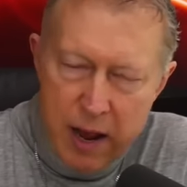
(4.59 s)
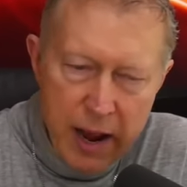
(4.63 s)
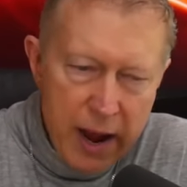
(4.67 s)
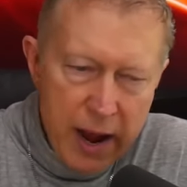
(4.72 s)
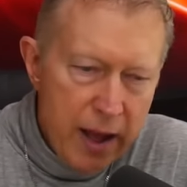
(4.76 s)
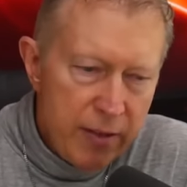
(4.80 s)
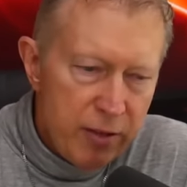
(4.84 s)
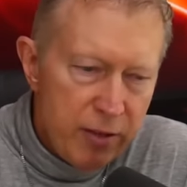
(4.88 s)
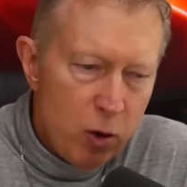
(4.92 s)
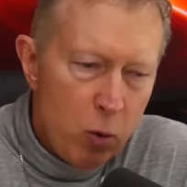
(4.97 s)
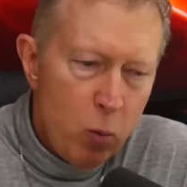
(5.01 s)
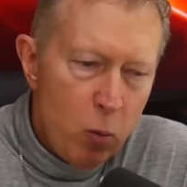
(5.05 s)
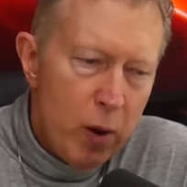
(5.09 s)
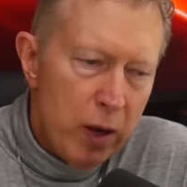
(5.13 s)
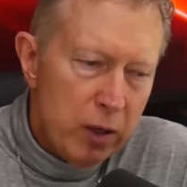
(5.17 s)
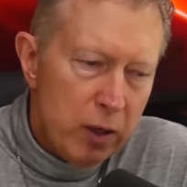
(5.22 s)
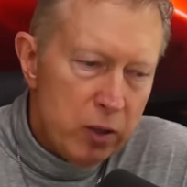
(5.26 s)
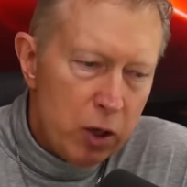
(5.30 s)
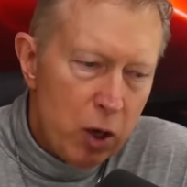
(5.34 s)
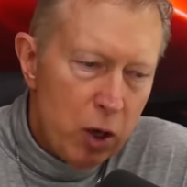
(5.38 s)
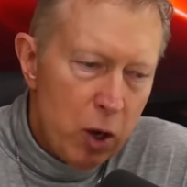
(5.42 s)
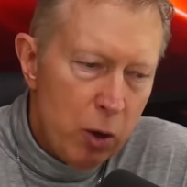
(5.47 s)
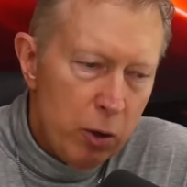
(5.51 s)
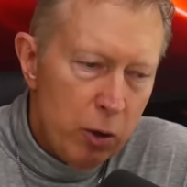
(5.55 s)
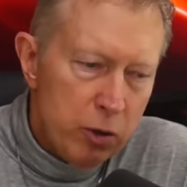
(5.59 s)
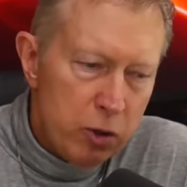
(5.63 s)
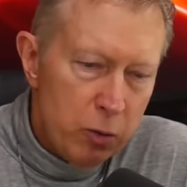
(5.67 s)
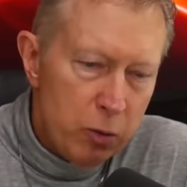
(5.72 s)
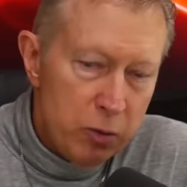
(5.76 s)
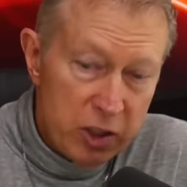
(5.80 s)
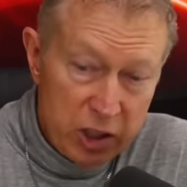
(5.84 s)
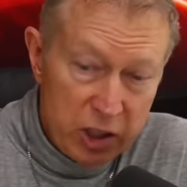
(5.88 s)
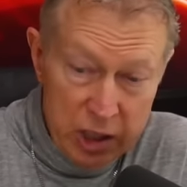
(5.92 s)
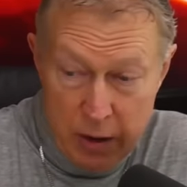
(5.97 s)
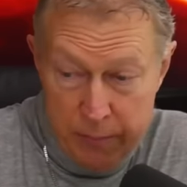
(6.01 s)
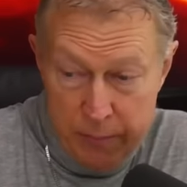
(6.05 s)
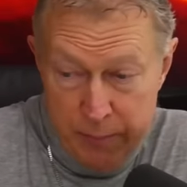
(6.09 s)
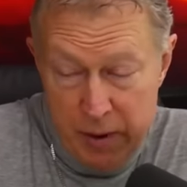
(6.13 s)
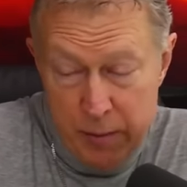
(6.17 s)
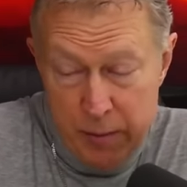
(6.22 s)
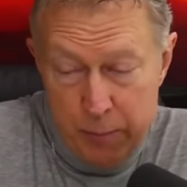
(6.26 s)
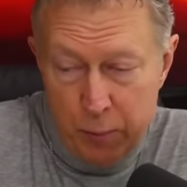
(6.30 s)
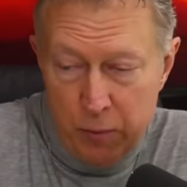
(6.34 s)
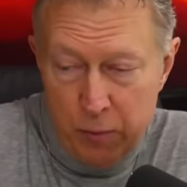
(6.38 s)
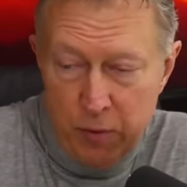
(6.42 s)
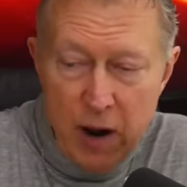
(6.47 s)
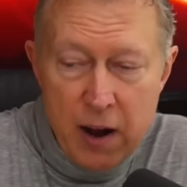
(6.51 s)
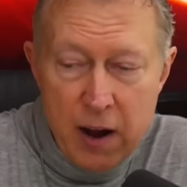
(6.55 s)
and the West Coast, which have been
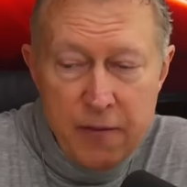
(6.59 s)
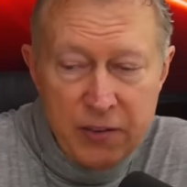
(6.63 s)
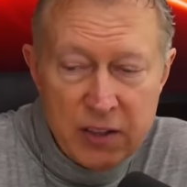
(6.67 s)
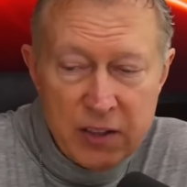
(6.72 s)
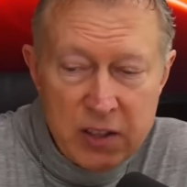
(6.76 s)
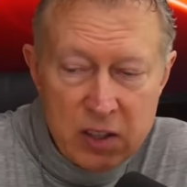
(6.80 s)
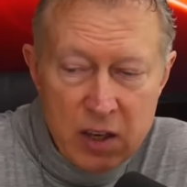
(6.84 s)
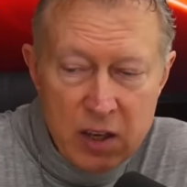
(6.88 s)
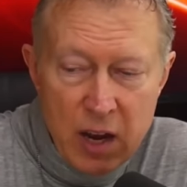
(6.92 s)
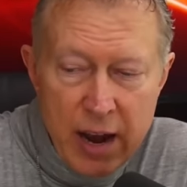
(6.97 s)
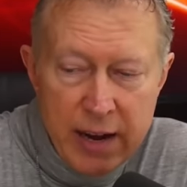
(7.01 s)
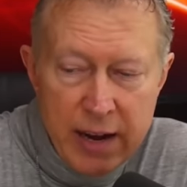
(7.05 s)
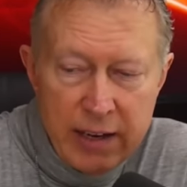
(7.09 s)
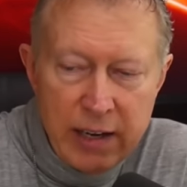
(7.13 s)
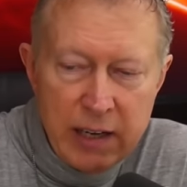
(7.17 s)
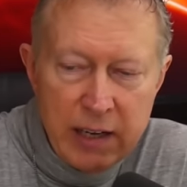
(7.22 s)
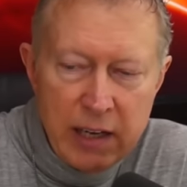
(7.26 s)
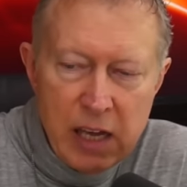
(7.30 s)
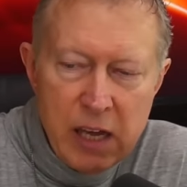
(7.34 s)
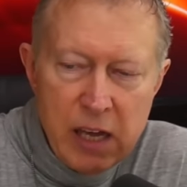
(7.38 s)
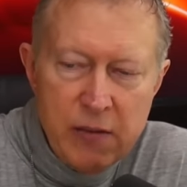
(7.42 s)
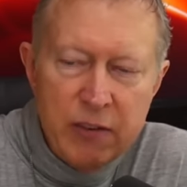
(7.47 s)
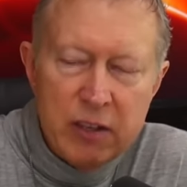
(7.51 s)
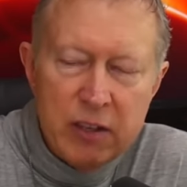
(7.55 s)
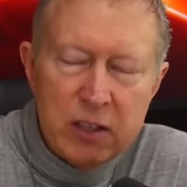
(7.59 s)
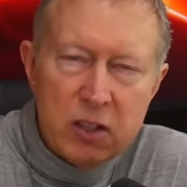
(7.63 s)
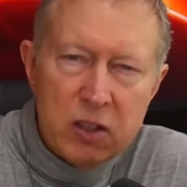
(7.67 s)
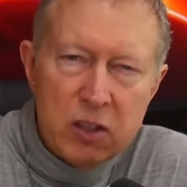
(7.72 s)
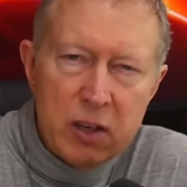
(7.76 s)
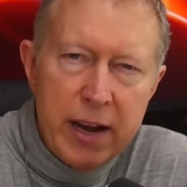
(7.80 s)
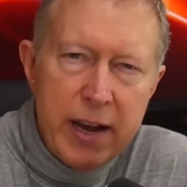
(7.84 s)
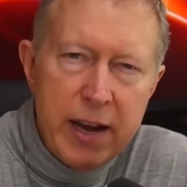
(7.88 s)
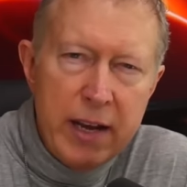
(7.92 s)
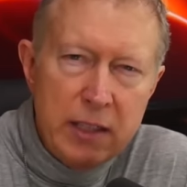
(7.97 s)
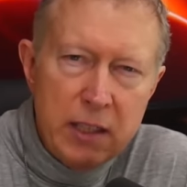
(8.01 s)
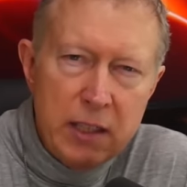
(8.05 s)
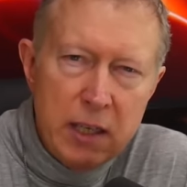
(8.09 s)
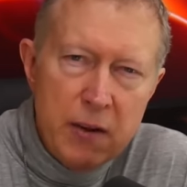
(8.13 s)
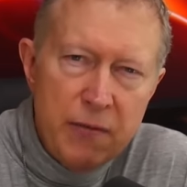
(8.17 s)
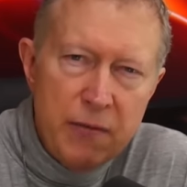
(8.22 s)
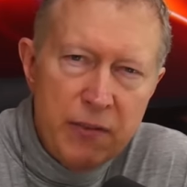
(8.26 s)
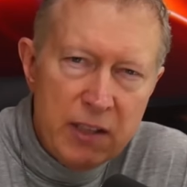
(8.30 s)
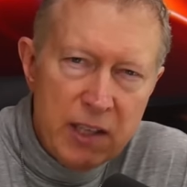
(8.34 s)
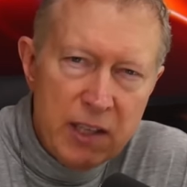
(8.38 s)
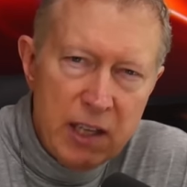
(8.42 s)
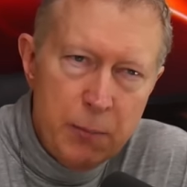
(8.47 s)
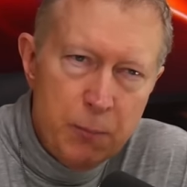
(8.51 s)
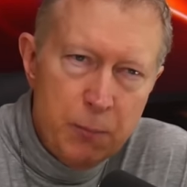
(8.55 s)
prophesied and even
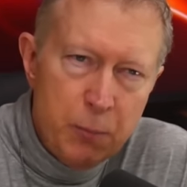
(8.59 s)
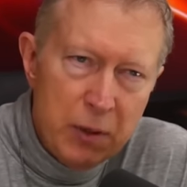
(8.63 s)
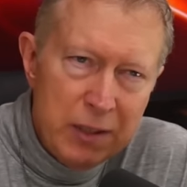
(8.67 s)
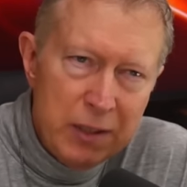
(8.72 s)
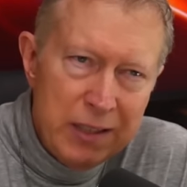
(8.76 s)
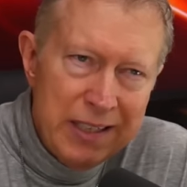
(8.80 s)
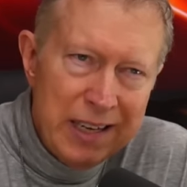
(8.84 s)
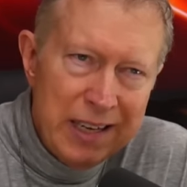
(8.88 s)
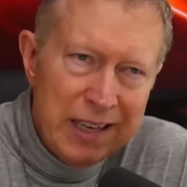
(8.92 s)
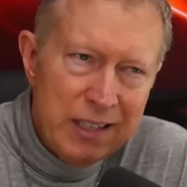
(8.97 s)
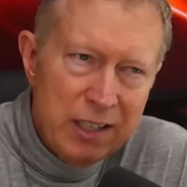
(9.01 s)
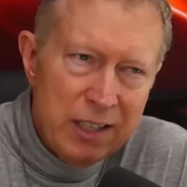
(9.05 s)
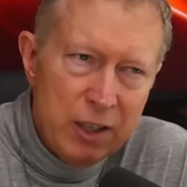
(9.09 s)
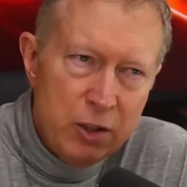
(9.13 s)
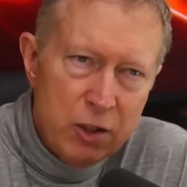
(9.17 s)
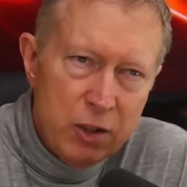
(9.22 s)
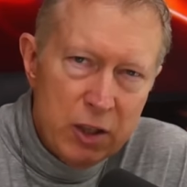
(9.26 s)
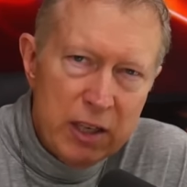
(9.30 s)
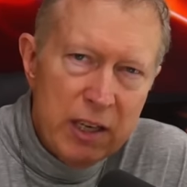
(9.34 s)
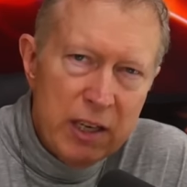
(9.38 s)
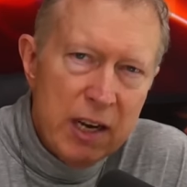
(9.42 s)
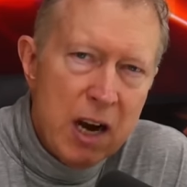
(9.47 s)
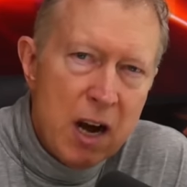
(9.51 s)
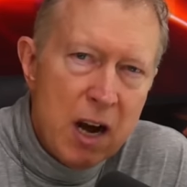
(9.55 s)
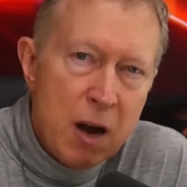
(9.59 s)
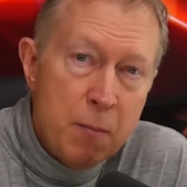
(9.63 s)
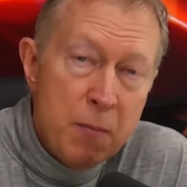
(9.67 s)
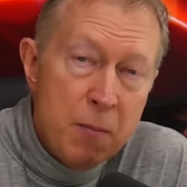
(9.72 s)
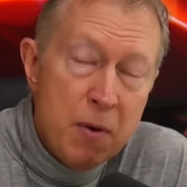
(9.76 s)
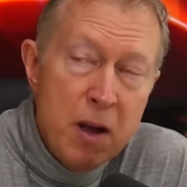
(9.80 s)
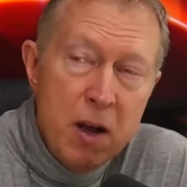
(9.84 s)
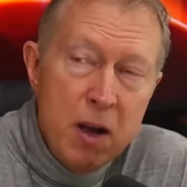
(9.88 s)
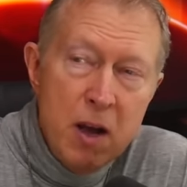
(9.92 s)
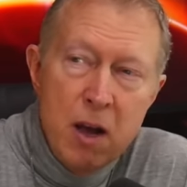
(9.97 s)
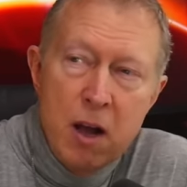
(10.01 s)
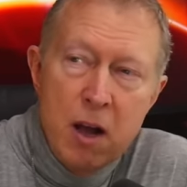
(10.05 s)
scientifically predicted to come.